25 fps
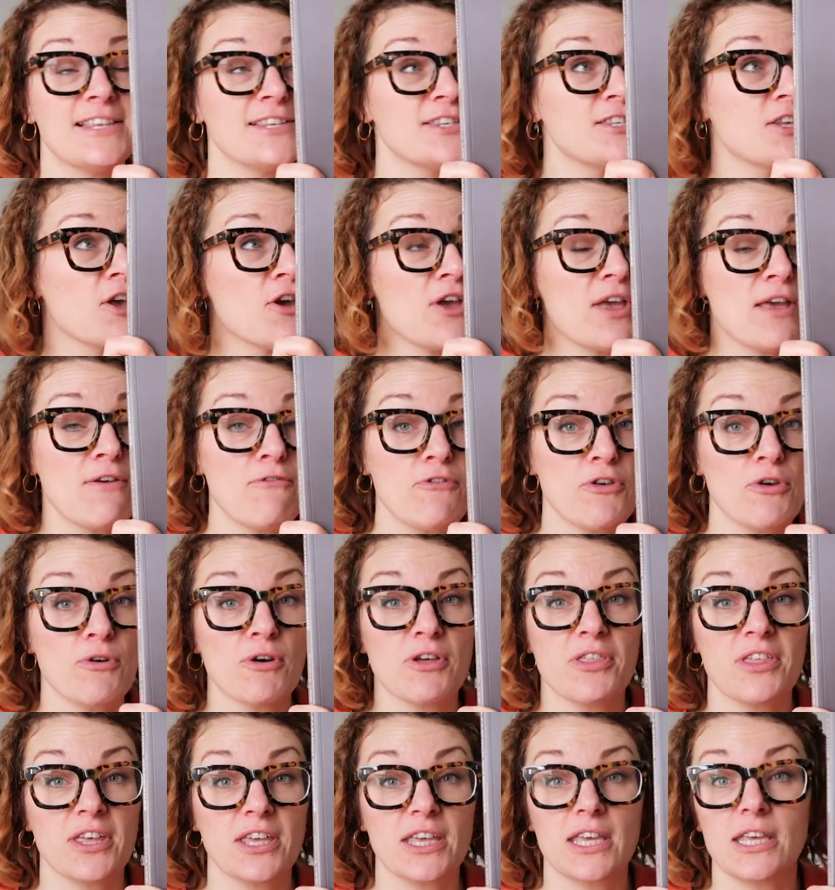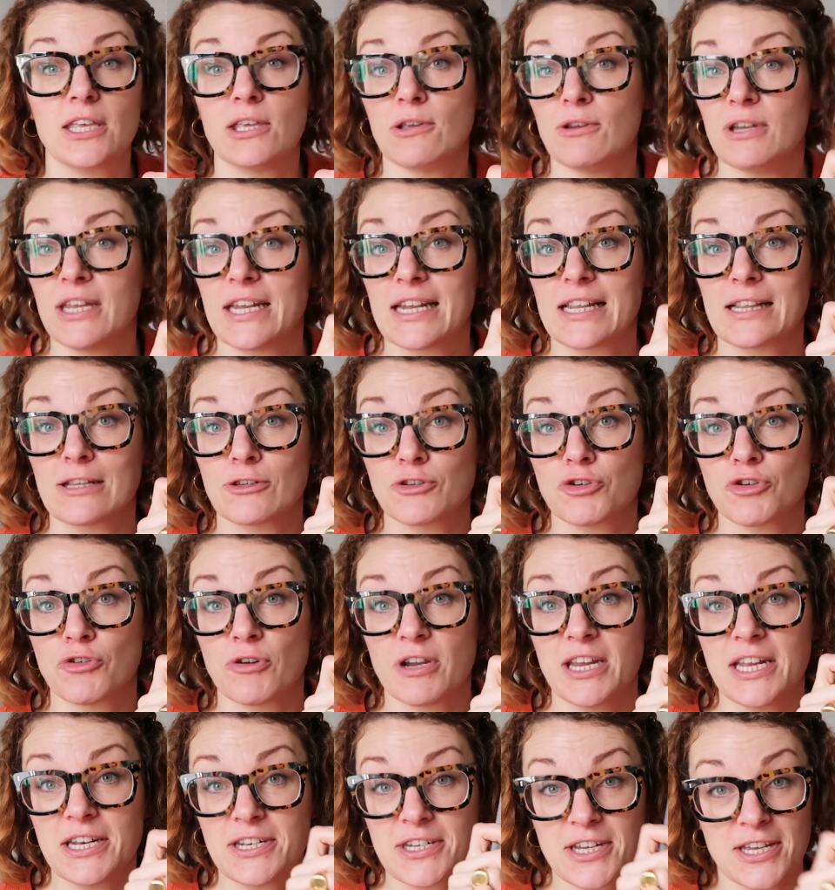So if you are thinking you need a little
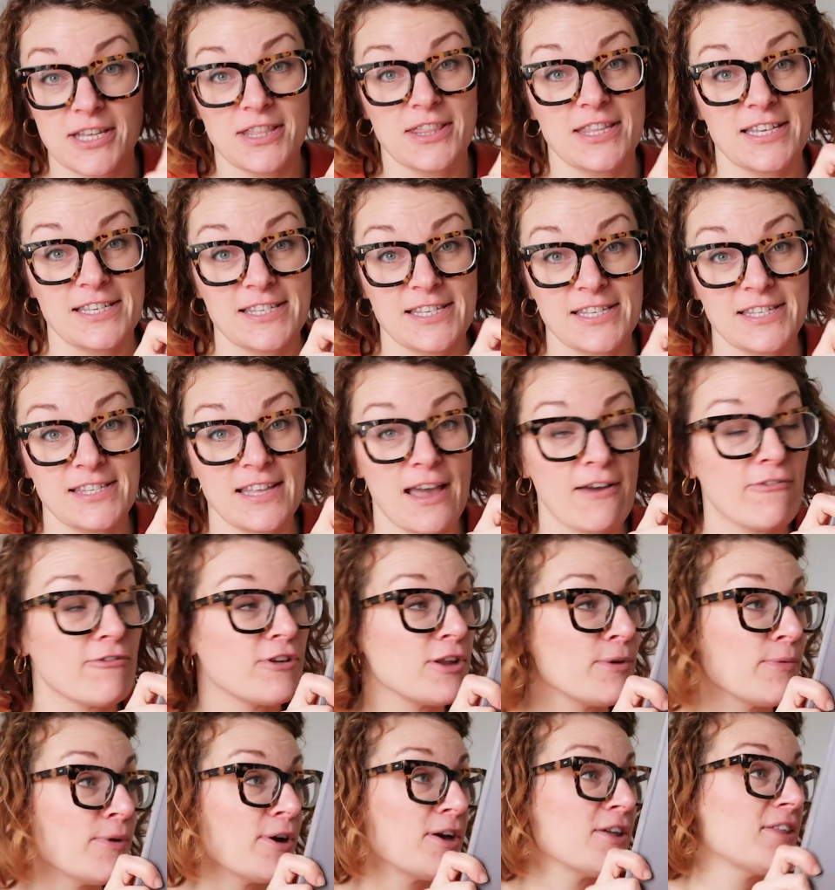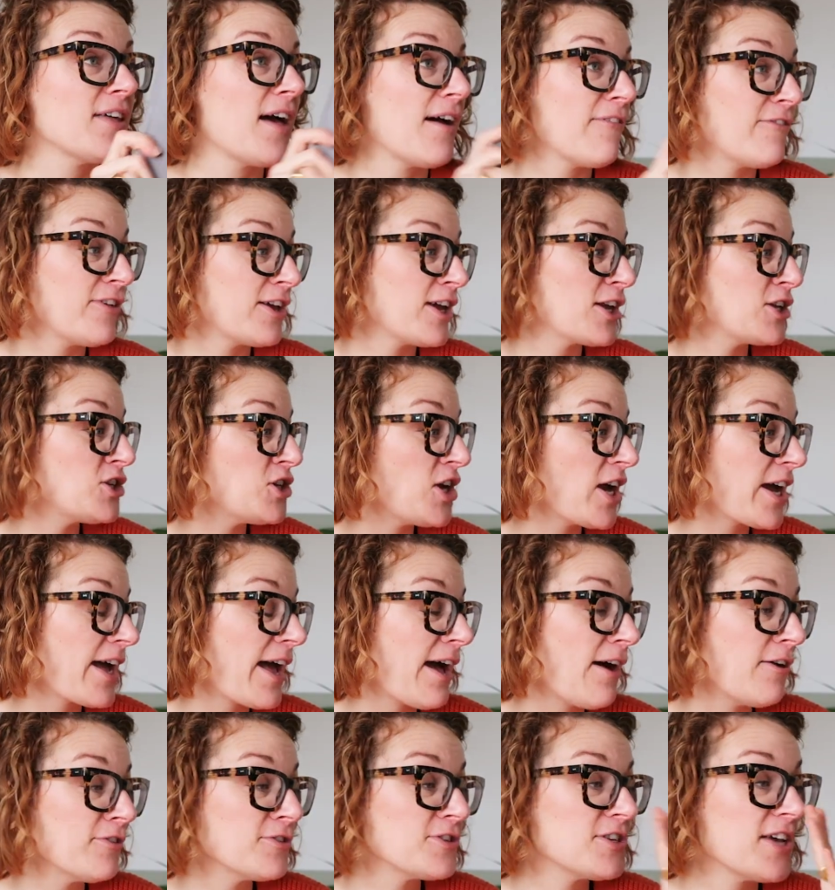treat, this is definitely worth having a check
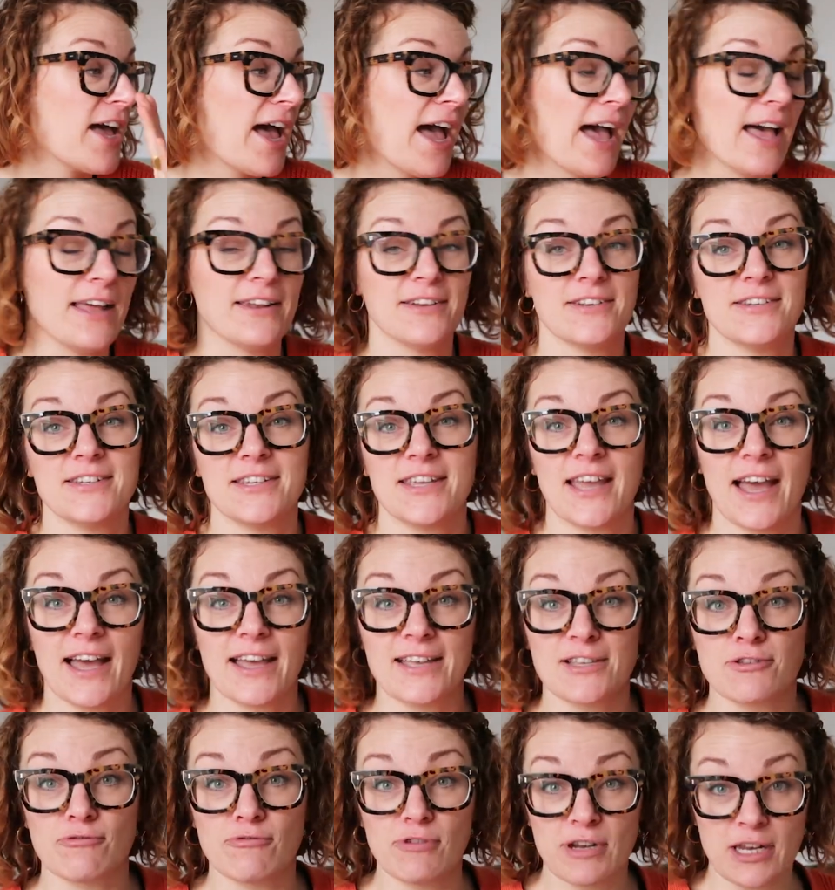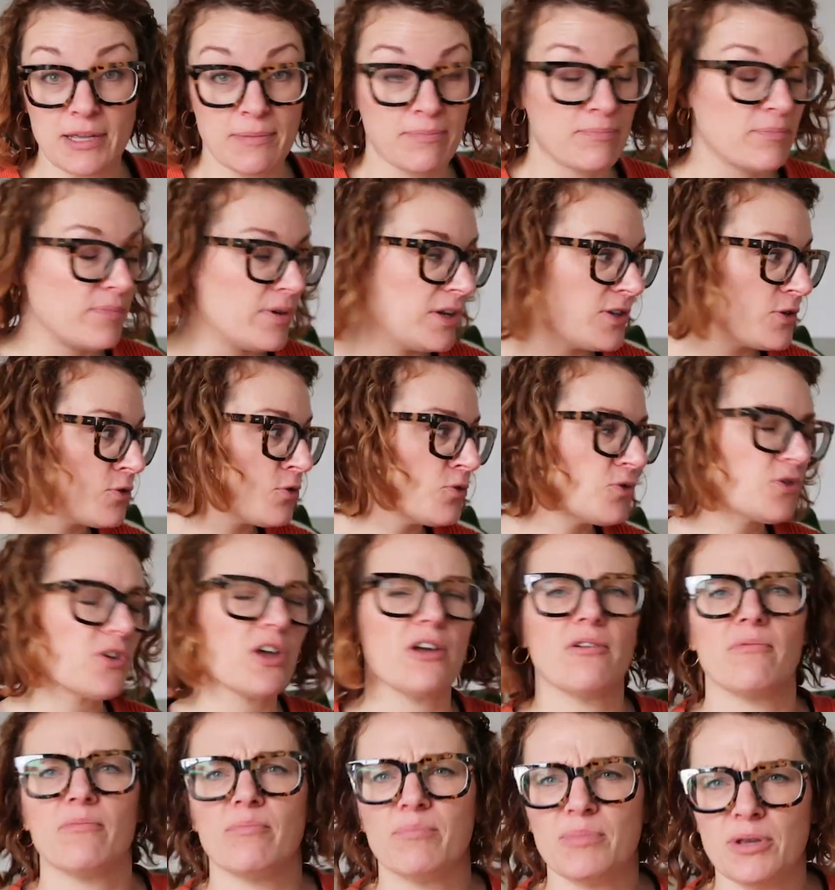out. And yeah, it's really, it's
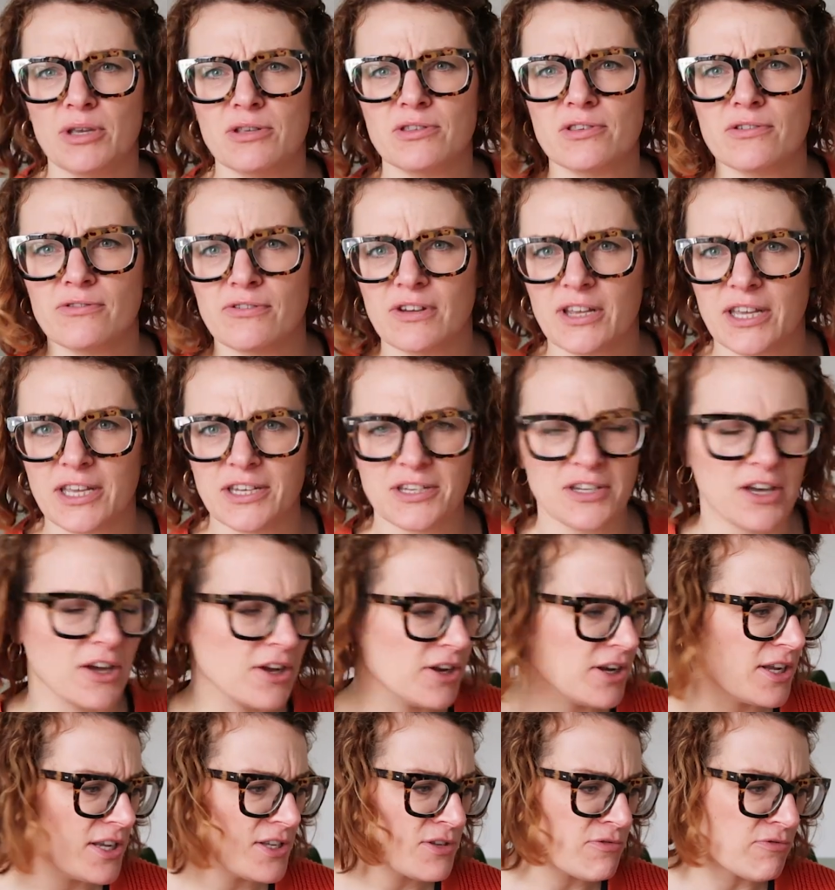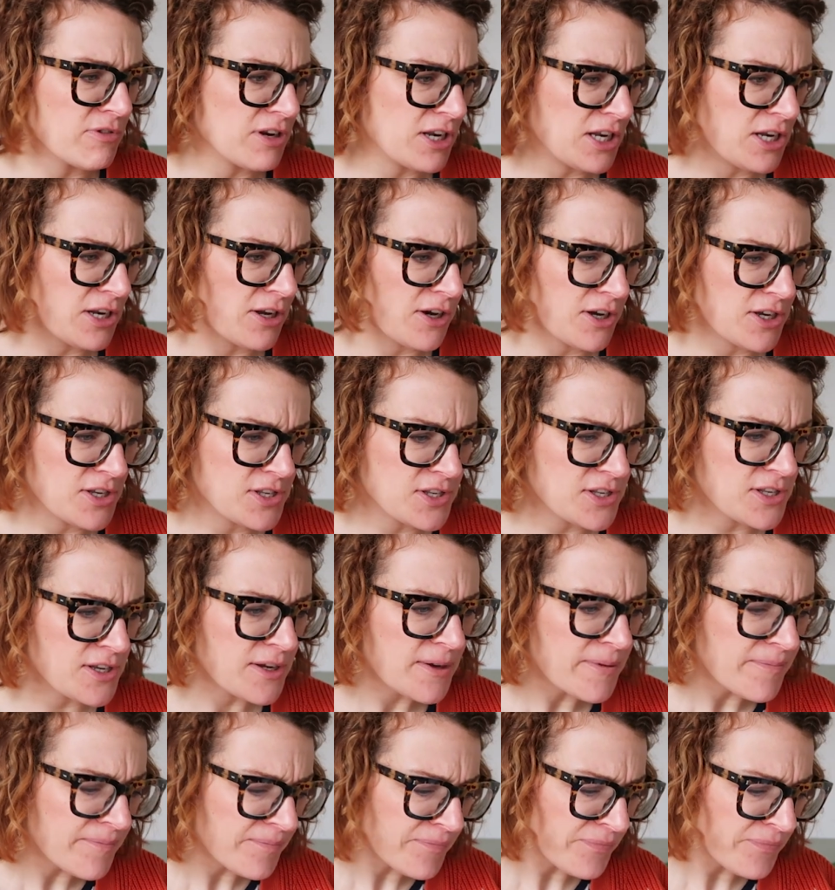also beautifully done. It's really nice.